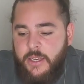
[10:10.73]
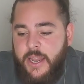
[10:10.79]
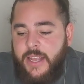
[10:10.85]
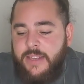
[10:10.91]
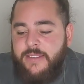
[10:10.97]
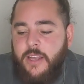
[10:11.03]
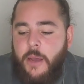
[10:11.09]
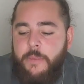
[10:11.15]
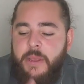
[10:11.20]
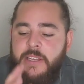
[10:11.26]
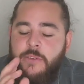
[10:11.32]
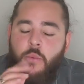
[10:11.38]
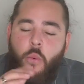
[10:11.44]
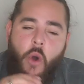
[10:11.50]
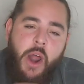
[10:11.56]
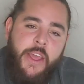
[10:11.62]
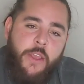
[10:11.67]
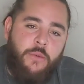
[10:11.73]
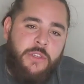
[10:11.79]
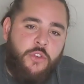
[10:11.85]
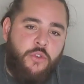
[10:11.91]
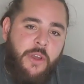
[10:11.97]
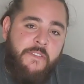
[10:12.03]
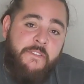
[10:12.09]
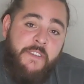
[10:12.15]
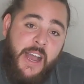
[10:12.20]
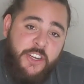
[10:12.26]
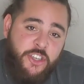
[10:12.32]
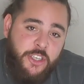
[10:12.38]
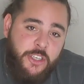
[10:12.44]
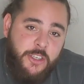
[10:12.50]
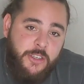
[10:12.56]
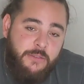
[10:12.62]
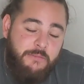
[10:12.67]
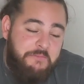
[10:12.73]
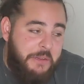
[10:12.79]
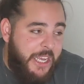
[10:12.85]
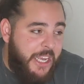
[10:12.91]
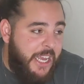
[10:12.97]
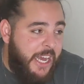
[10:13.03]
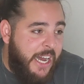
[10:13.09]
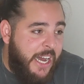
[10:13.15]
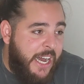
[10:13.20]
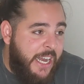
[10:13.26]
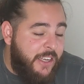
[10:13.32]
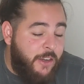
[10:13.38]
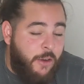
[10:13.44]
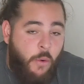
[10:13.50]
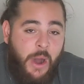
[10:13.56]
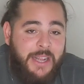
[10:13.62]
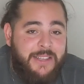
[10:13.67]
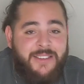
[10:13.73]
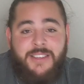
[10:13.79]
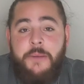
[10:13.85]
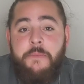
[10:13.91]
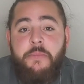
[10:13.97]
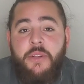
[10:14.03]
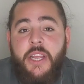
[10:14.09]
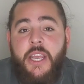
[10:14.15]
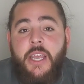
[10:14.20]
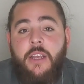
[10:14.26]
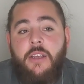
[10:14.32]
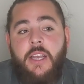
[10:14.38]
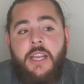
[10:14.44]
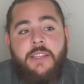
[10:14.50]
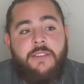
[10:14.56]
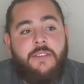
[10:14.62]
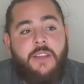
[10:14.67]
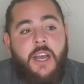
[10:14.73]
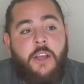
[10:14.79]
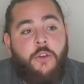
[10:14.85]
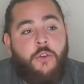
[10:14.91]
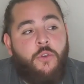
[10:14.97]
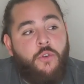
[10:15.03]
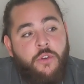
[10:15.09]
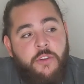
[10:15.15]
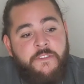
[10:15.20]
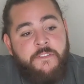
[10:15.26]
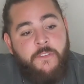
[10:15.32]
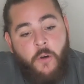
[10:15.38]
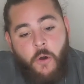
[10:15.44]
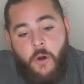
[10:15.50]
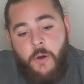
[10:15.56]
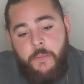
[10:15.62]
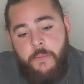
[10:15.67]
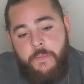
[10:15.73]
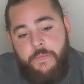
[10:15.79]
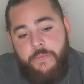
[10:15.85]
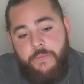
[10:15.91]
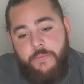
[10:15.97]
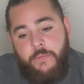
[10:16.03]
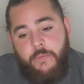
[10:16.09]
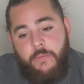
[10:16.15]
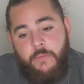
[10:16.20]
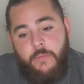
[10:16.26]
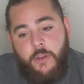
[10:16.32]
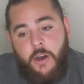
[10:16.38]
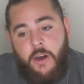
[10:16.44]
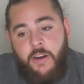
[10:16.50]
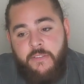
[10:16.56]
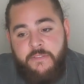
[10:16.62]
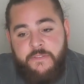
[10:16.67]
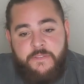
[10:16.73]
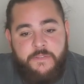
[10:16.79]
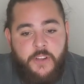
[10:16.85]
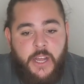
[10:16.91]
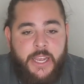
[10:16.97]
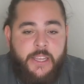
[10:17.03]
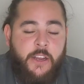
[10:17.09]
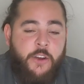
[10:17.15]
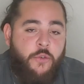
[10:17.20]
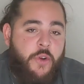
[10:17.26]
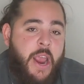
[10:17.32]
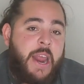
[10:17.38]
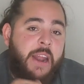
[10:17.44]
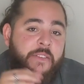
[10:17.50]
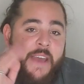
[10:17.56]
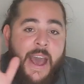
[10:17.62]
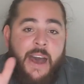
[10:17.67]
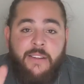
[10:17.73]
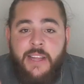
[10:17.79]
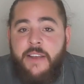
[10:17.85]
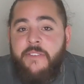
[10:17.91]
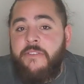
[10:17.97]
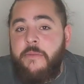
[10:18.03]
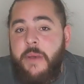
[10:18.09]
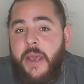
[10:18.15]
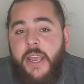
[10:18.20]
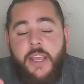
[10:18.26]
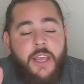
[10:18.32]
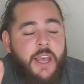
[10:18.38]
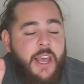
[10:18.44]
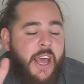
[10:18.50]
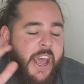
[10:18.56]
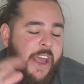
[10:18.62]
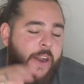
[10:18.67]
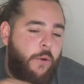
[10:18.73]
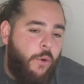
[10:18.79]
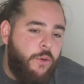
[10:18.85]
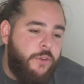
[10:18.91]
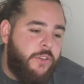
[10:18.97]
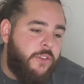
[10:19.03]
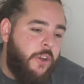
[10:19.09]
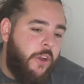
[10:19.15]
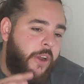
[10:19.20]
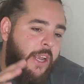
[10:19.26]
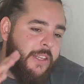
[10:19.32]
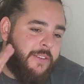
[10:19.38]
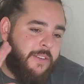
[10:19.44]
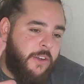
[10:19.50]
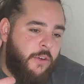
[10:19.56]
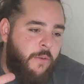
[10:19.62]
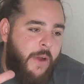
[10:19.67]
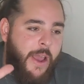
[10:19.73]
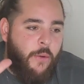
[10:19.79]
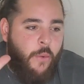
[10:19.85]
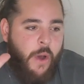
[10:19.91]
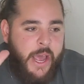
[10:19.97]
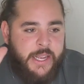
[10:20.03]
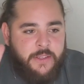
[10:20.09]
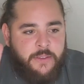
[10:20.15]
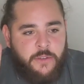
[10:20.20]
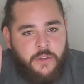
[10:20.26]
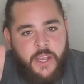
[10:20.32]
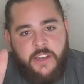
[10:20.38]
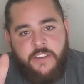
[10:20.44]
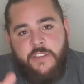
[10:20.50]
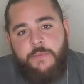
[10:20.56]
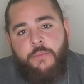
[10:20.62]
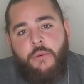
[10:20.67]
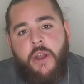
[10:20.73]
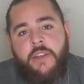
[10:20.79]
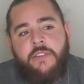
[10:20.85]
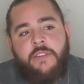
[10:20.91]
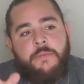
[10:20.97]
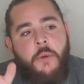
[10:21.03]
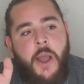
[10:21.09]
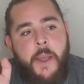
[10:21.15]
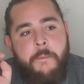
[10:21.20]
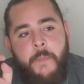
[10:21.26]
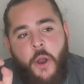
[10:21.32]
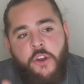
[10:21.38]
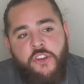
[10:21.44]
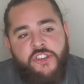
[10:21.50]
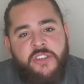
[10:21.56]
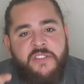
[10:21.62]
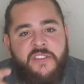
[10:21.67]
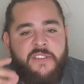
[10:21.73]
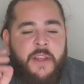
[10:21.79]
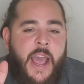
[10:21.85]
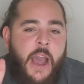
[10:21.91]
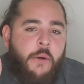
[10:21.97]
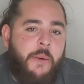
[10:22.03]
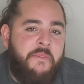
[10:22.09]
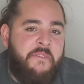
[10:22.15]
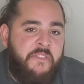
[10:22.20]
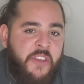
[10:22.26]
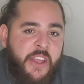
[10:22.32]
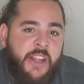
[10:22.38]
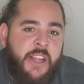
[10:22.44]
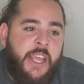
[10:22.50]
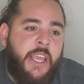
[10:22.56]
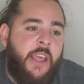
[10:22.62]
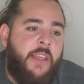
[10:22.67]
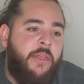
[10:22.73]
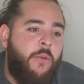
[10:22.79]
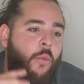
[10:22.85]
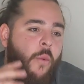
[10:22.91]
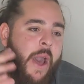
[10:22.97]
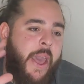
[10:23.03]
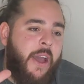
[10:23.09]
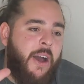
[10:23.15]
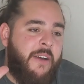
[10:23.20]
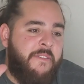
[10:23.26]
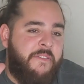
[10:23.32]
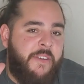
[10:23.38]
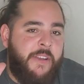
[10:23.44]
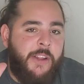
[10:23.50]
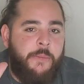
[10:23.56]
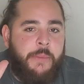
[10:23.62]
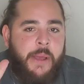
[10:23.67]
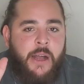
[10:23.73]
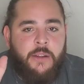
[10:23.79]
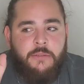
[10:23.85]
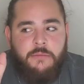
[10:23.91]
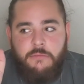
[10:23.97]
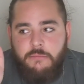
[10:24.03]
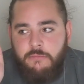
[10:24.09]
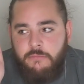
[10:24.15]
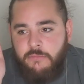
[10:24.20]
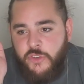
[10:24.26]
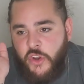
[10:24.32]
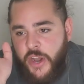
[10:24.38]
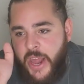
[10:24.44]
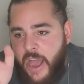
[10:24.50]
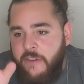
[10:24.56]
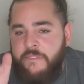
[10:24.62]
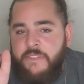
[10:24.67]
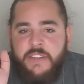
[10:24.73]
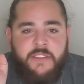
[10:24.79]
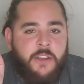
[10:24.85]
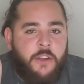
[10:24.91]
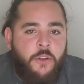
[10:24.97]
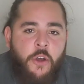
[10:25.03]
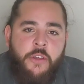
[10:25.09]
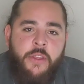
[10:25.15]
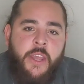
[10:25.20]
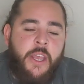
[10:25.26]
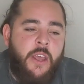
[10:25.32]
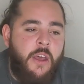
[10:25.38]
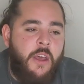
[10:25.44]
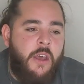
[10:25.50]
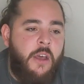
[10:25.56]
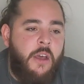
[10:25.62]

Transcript: Next up is why do you enjoy fashion? Uh, quite simply, it's a good form of like a creative outlet for me. And also, it's a great way to express my emotions and how I'm feeling and the way I feel about certain outfits and clothing.